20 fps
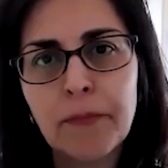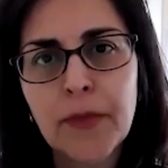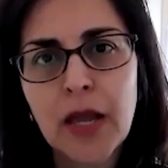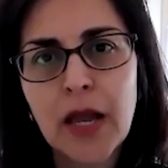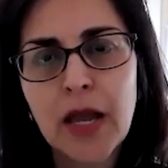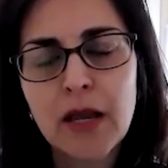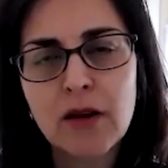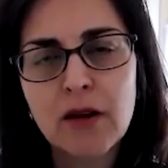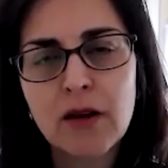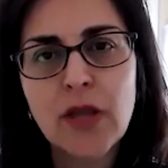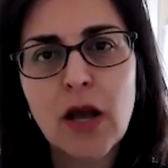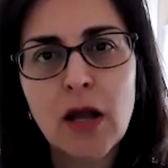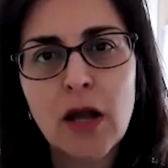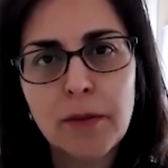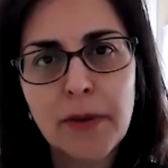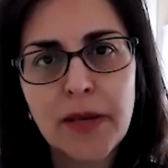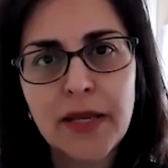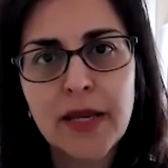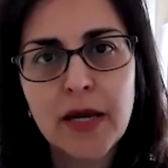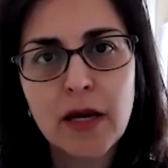head of the
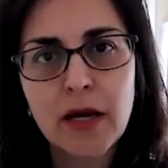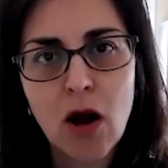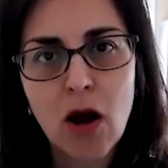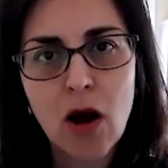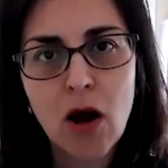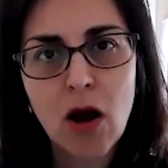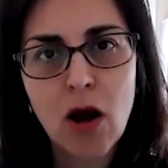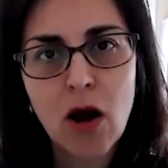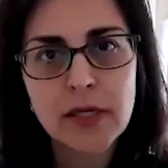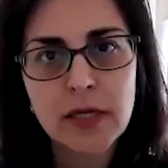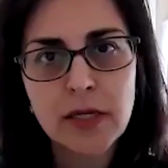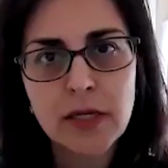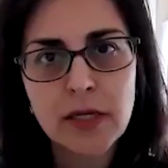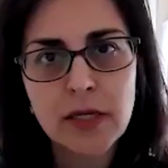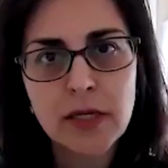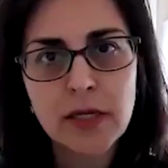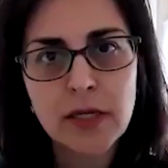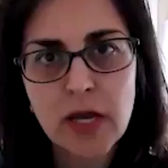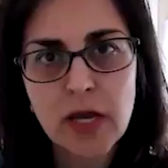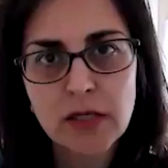Albanian caucus in
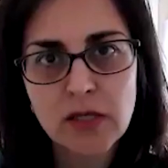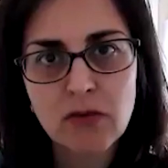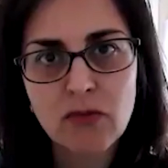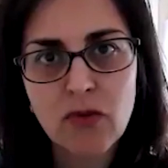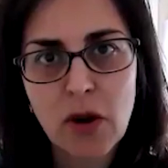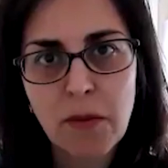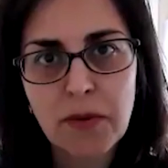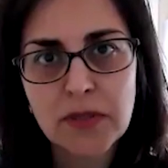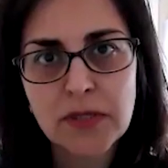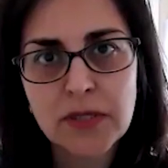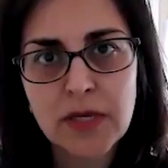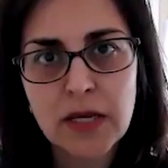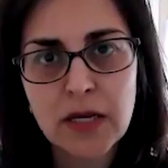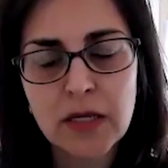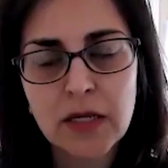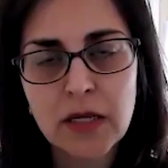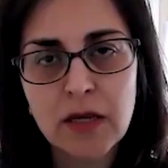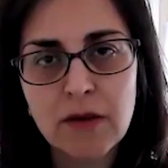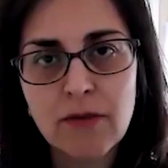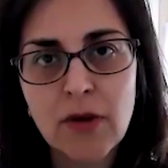U.S. House of
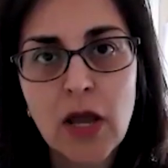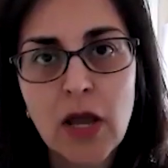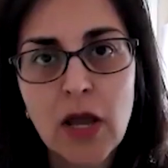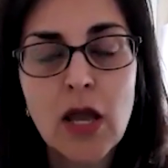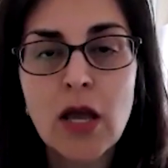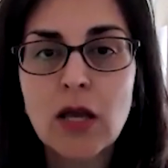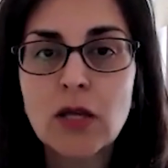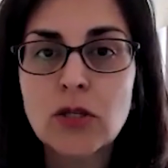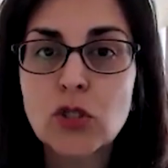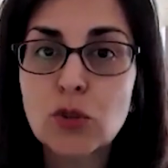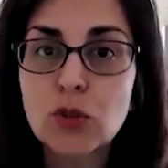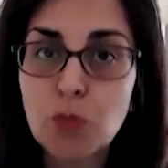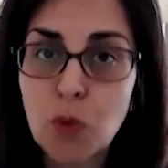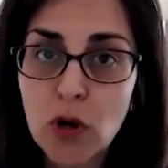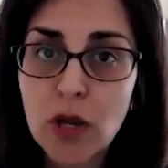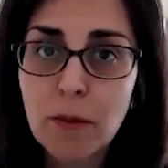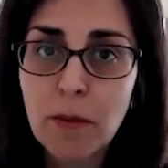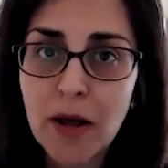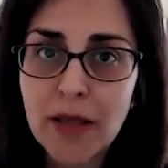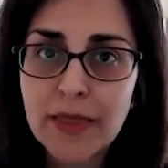Representatives
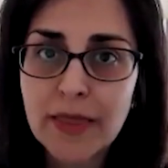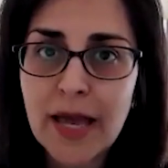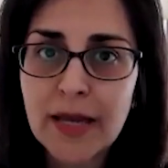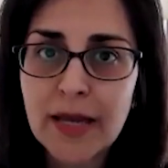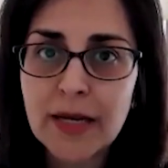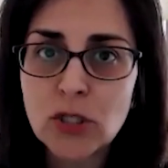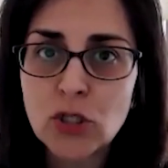spoke about that